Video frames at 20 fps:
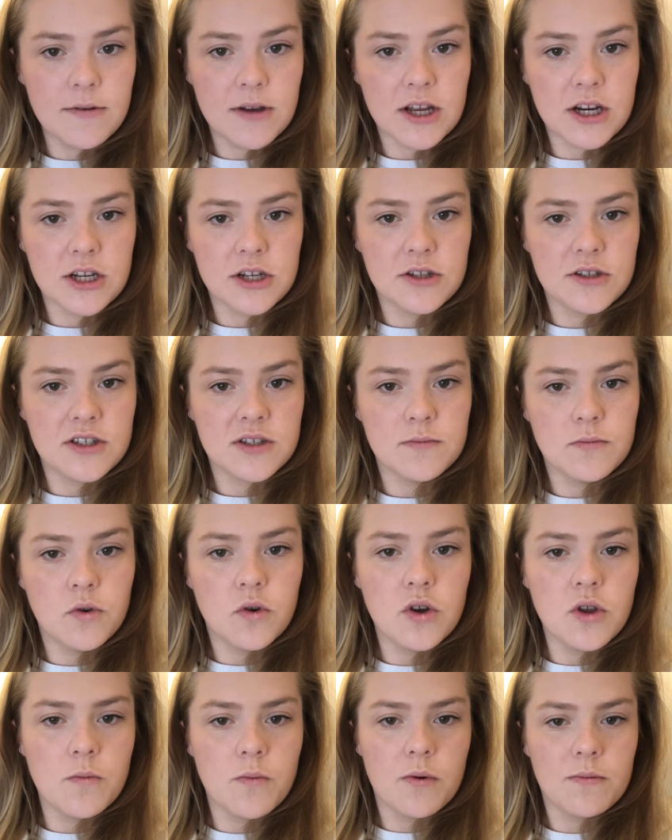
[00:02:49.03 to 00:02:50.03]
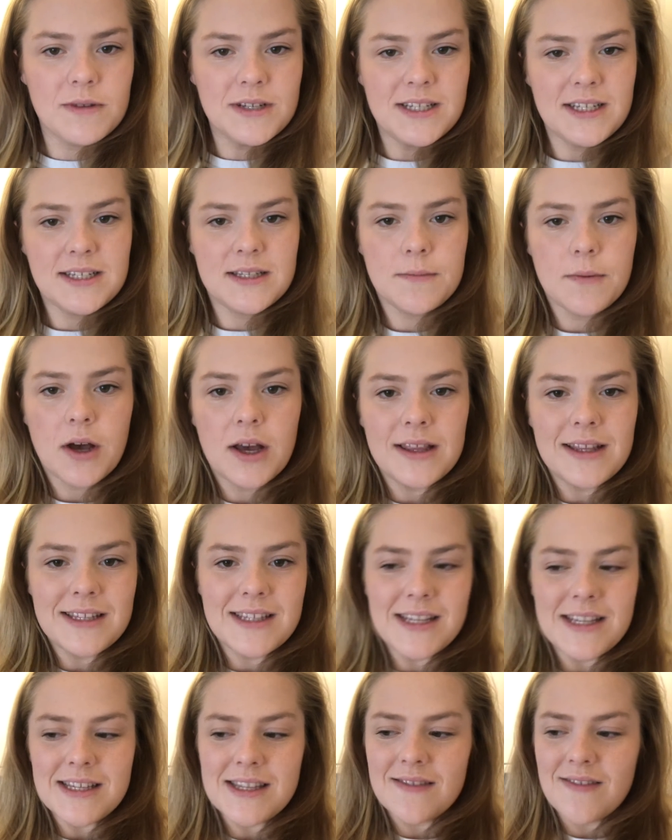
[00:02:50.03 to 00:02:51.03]
We're going to do some more. You'll probably see some behind the
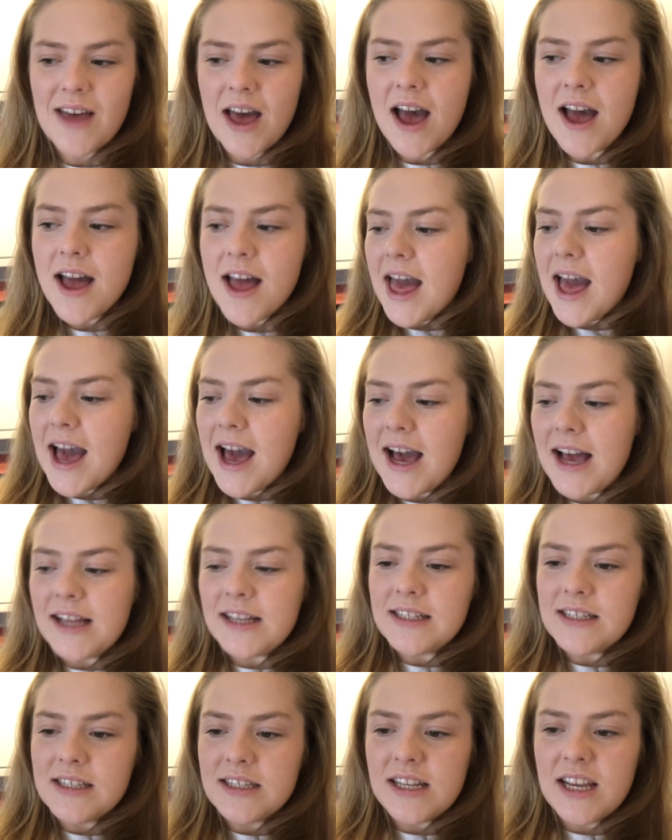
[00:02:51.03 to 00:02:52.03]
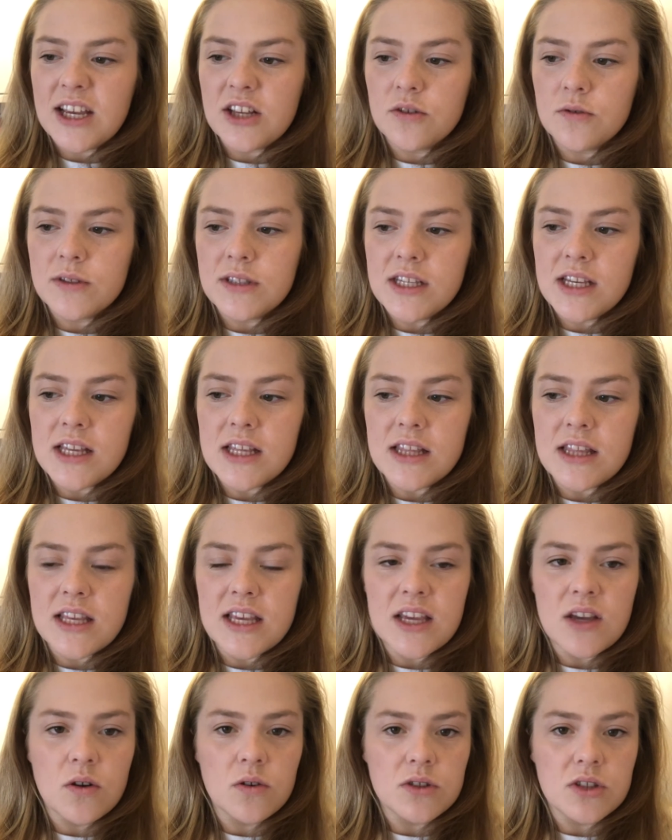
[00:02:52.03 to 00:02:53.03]
scenes of that, and yeah, you'll see
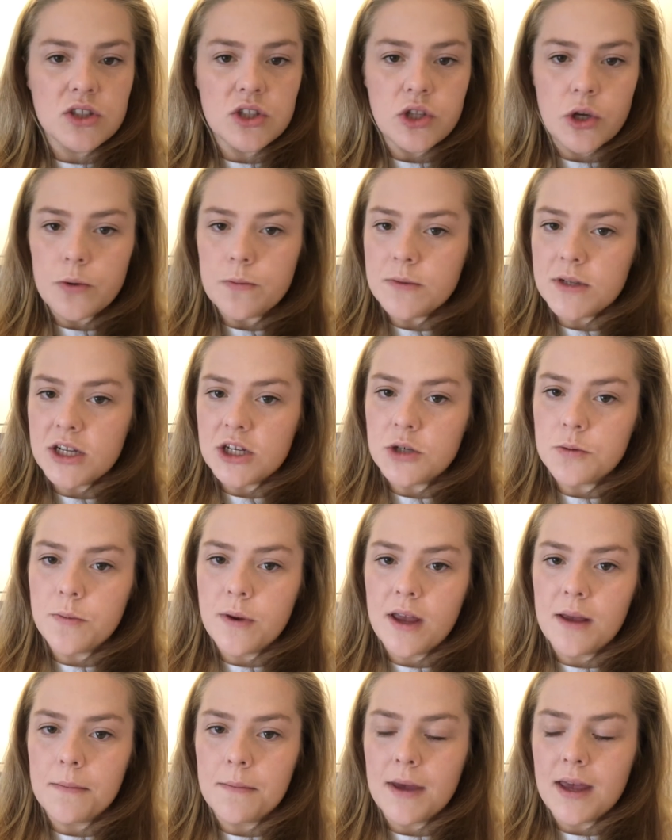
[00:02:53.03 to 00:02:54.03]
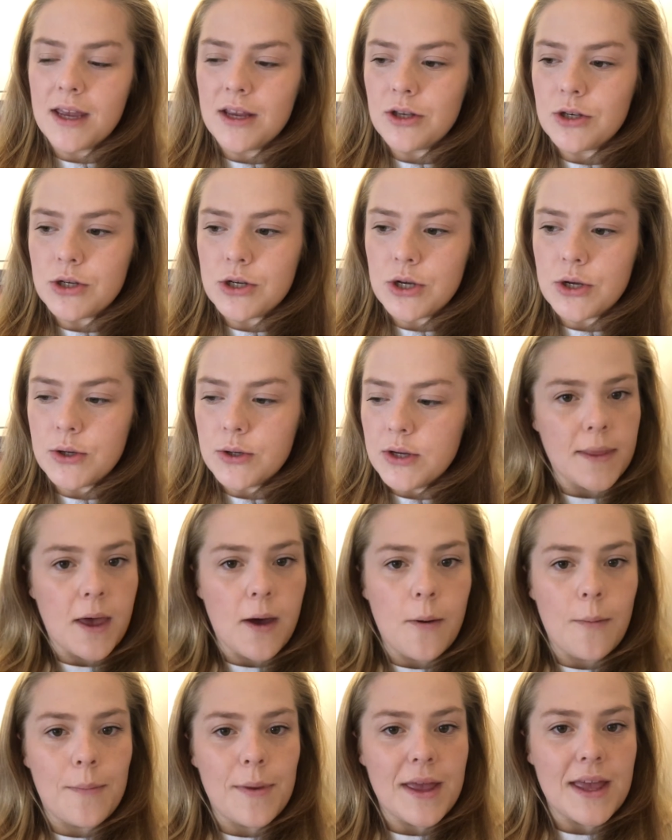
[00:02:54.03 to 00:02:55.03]
the odd soap dish being made too.
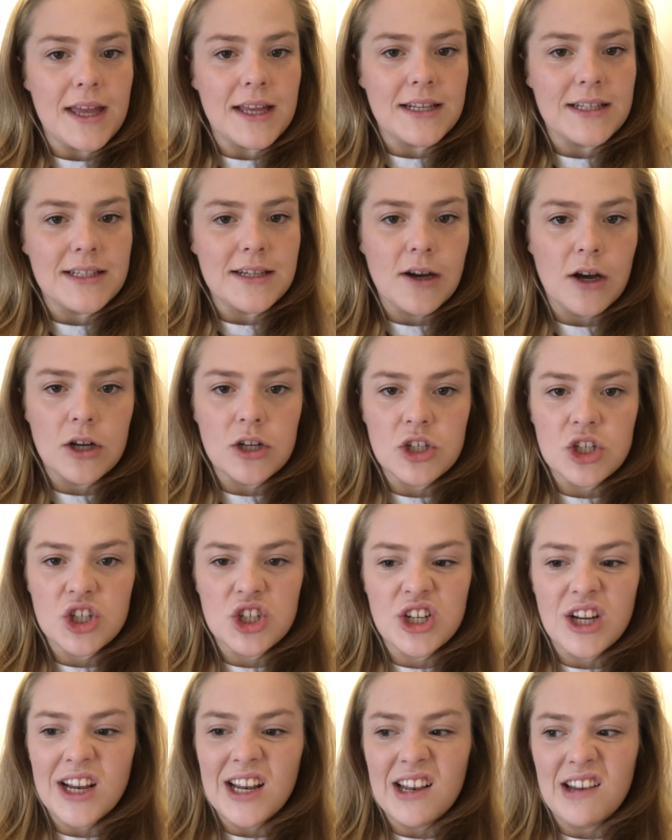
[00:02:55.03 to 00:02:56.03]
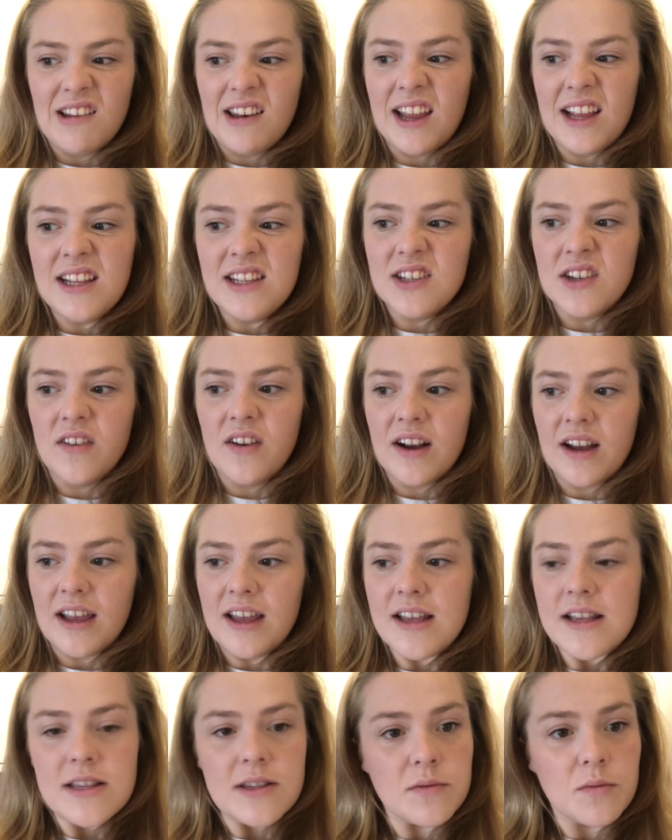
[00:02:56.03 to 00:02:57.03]
I'll be in touch later, I
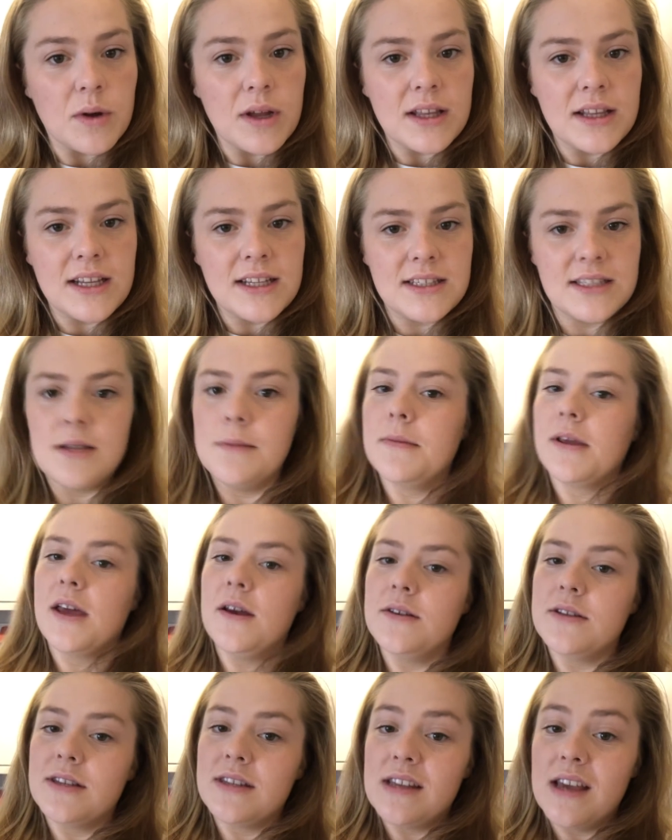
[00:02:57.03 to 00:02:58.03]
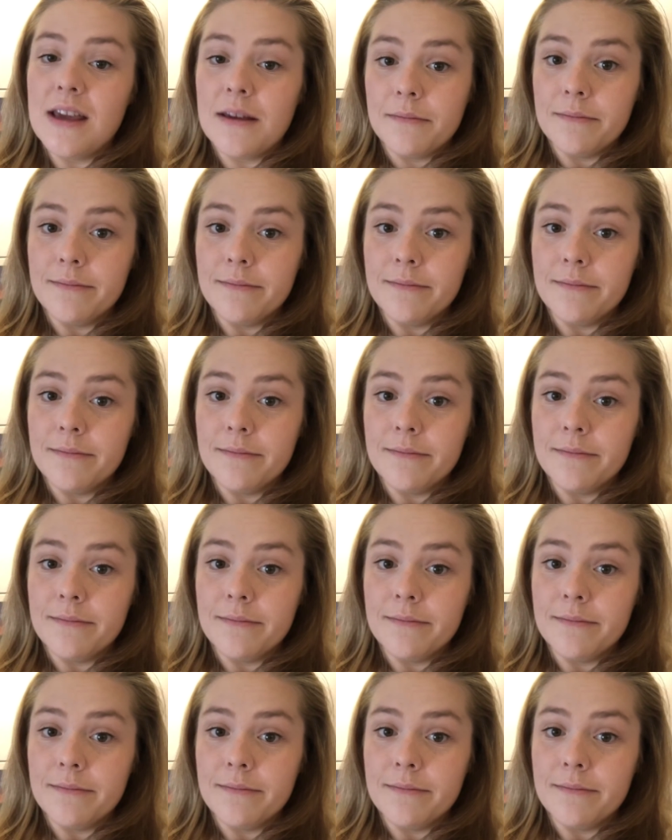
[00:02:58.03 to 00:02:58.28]
guess, when there's something else to say.